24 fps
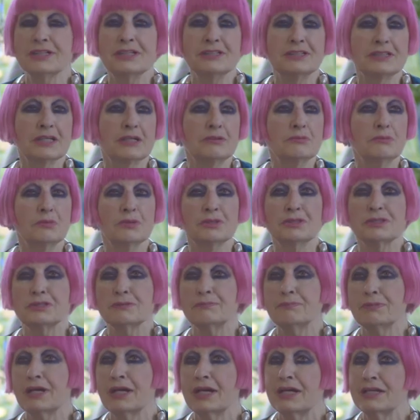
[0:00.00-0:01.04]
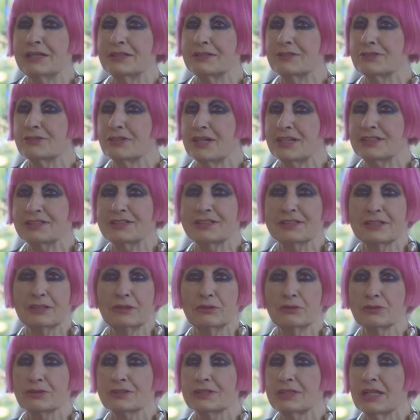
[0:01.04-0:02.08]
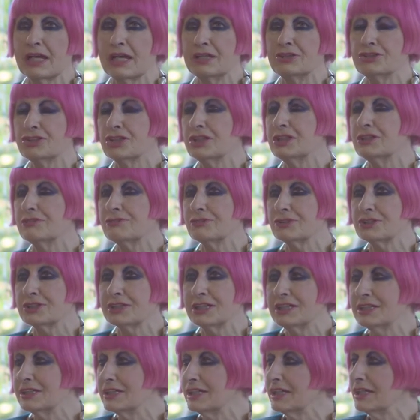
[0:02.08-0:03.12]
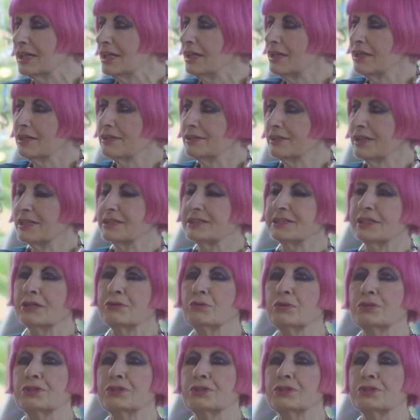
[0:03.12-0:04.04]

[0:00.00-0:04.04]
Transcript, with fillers: They don't want to buy a dress that looks like Gina Frattini. They don't